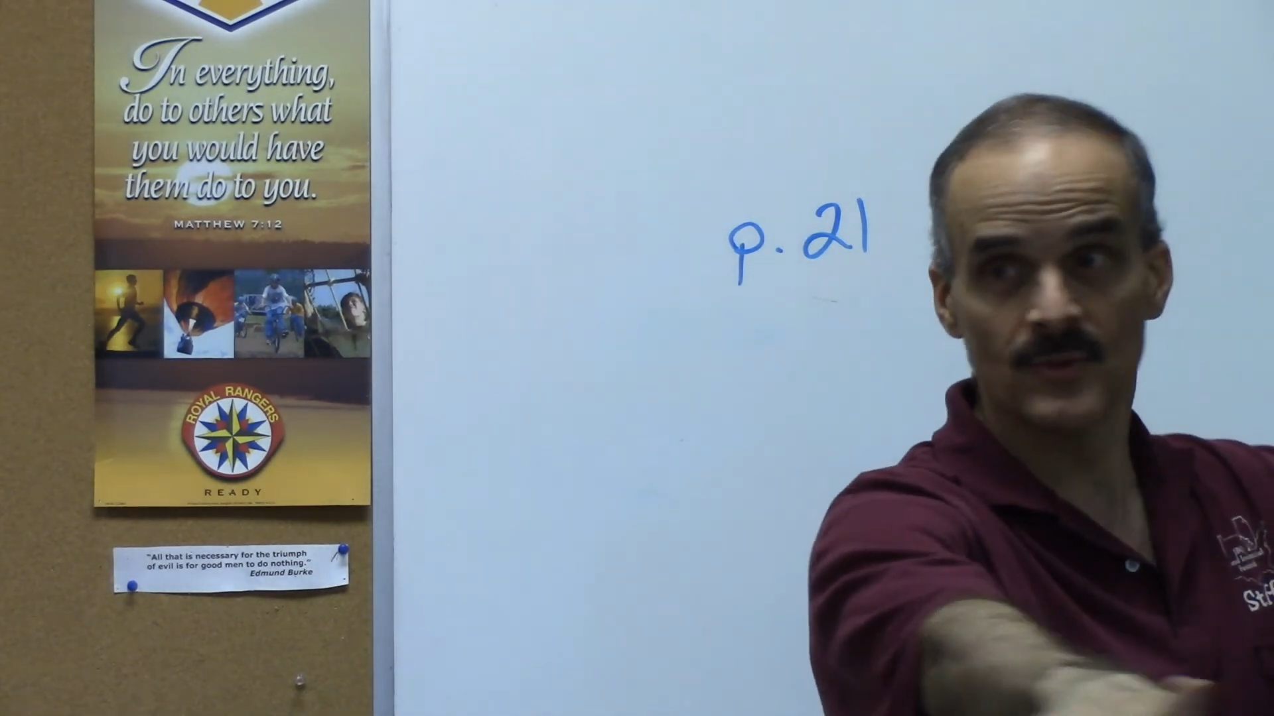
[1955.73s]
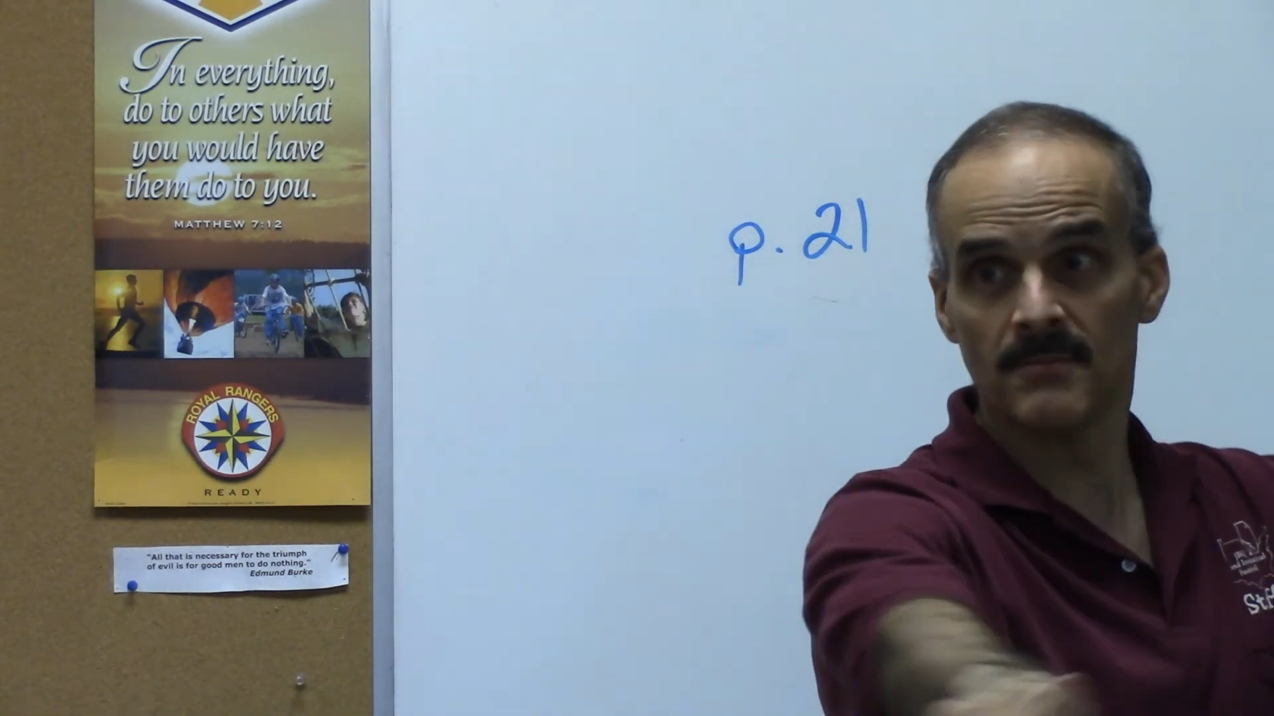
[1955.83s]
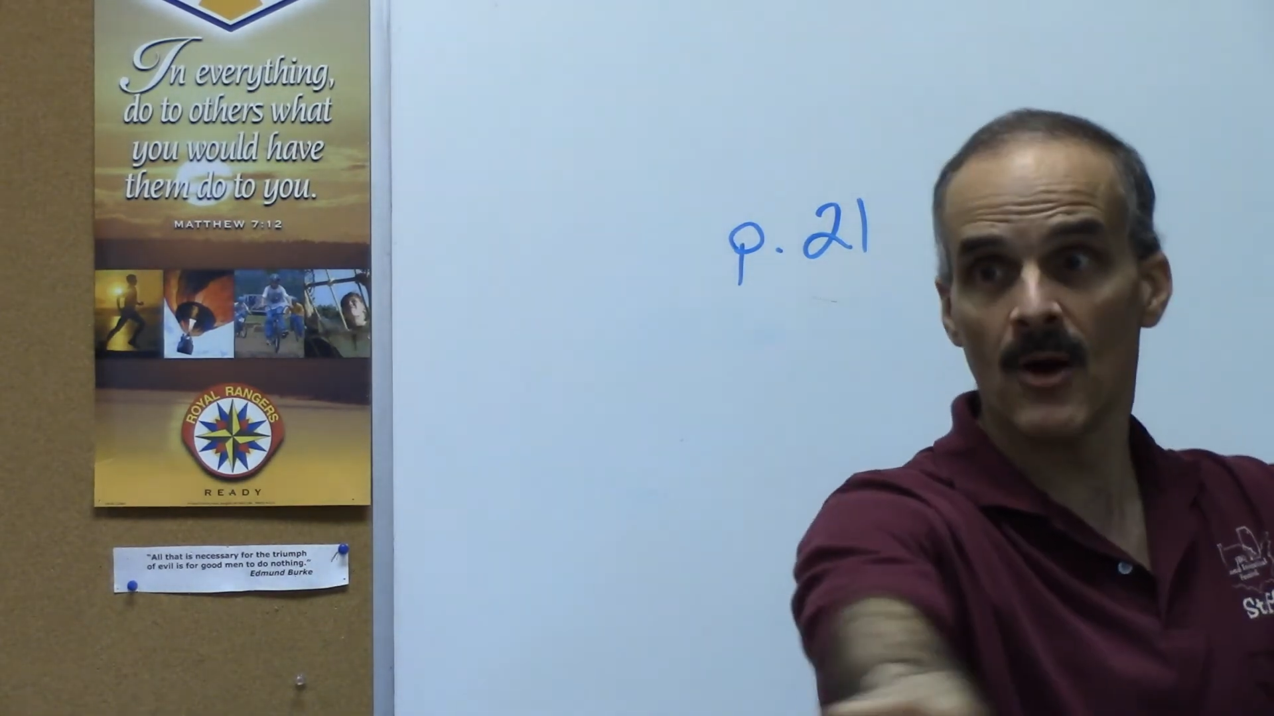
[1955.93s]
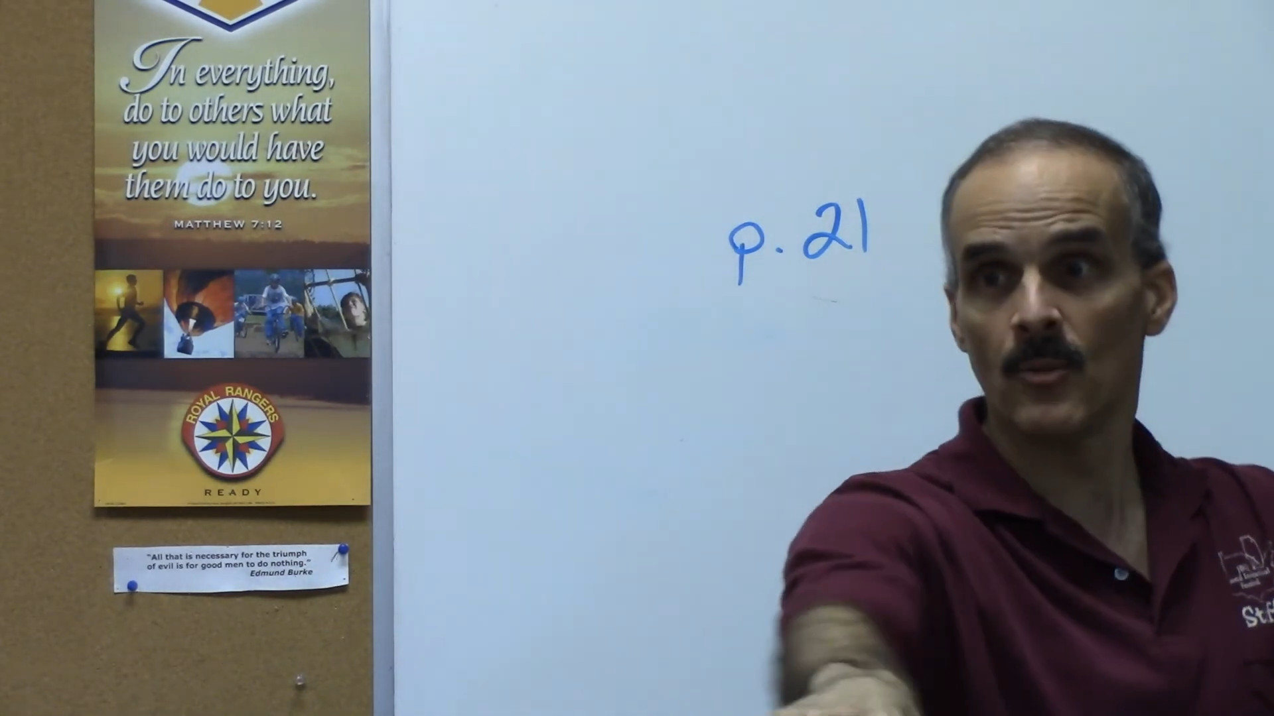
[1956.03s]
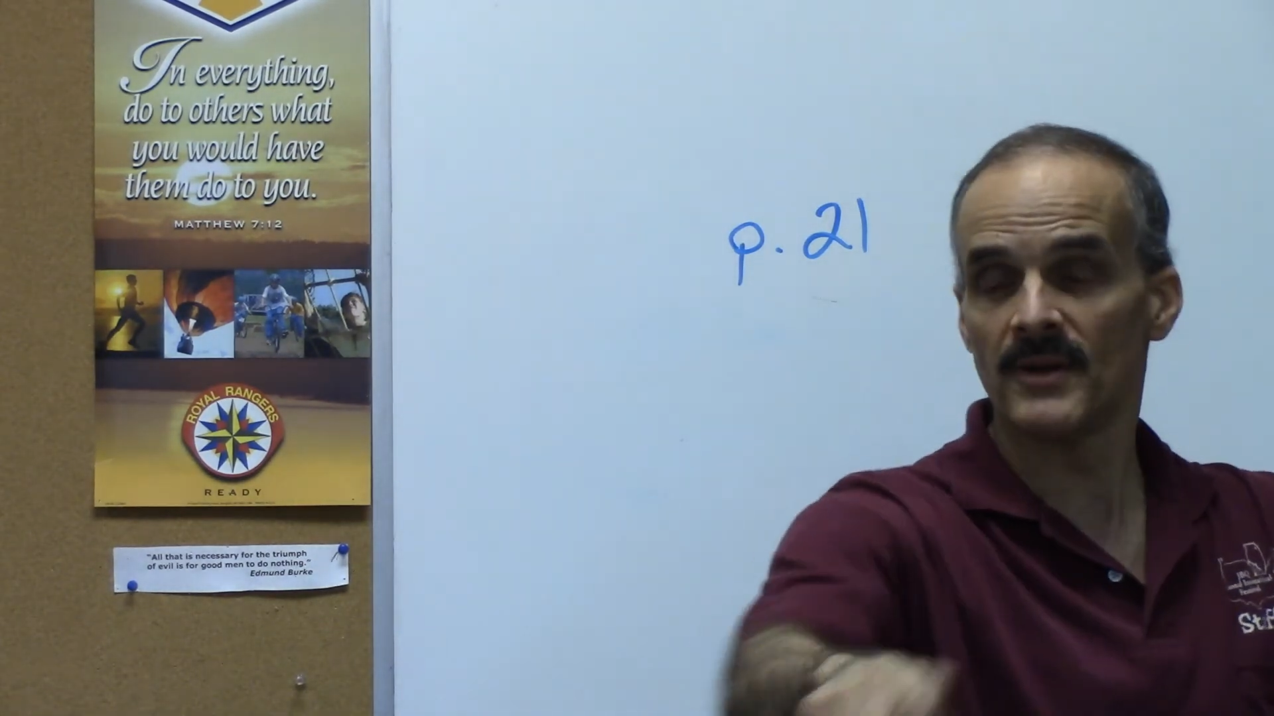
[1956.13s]
in a
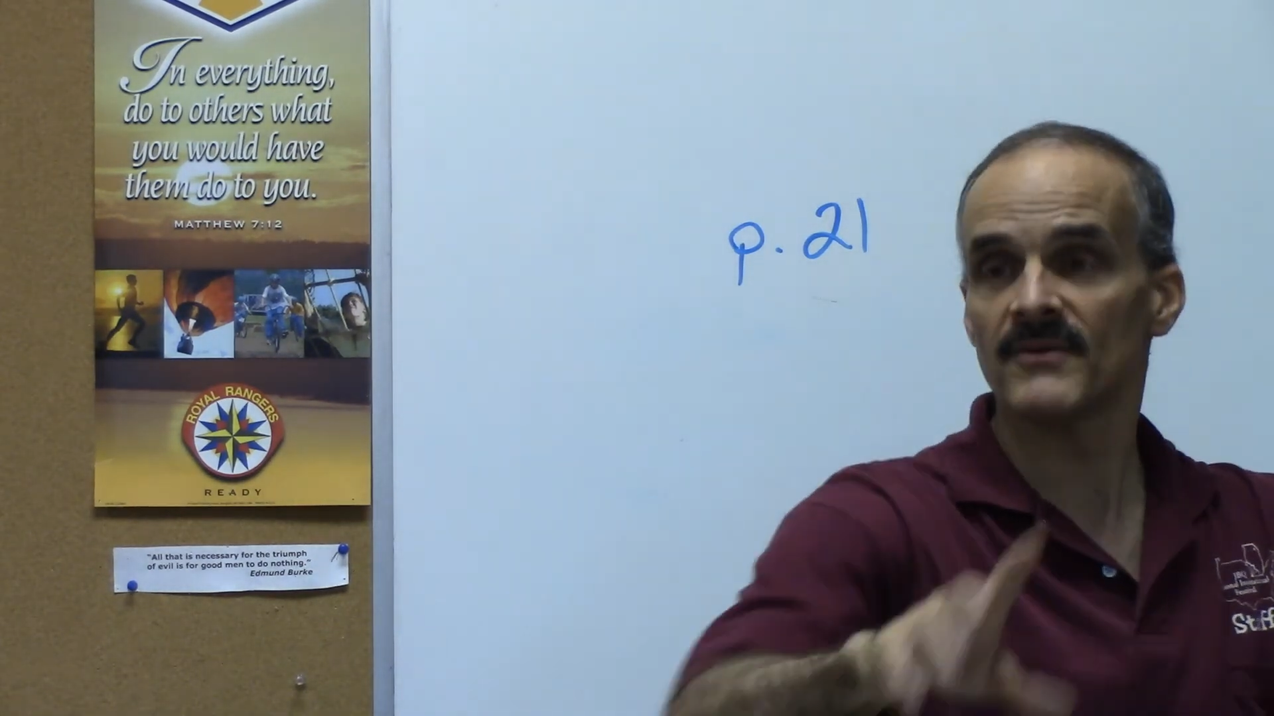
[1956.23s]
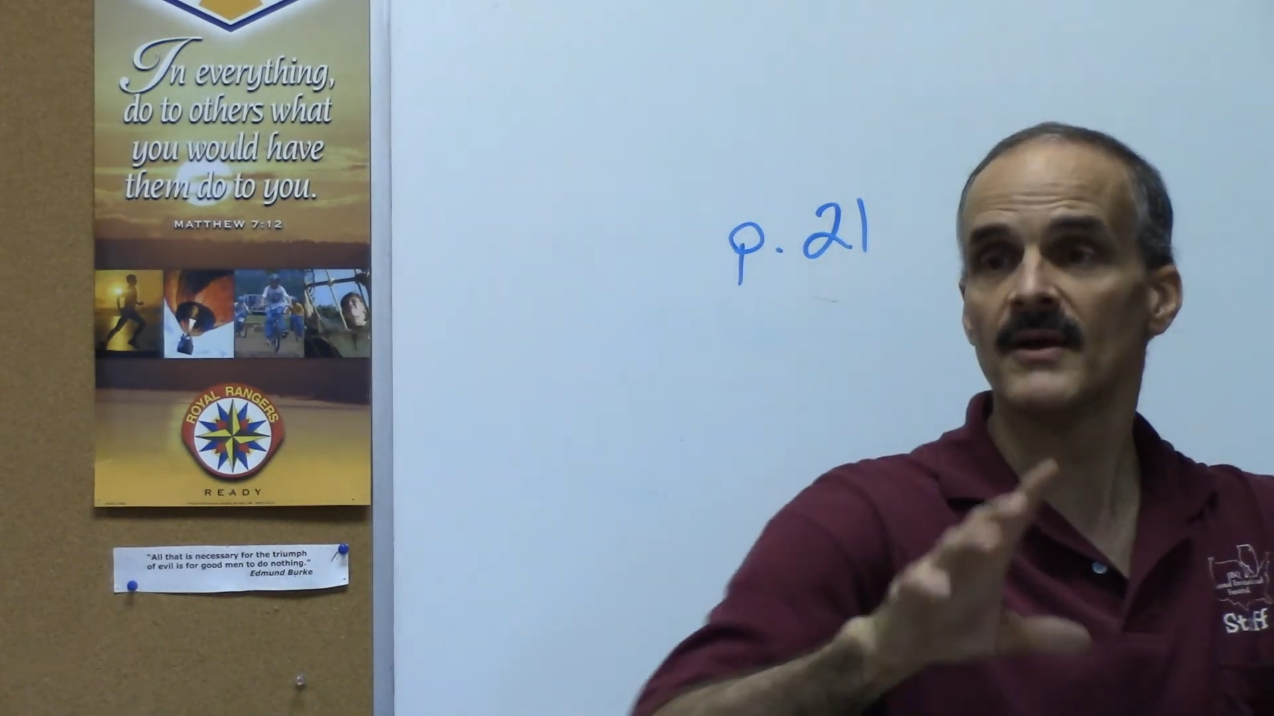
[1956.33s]
moment.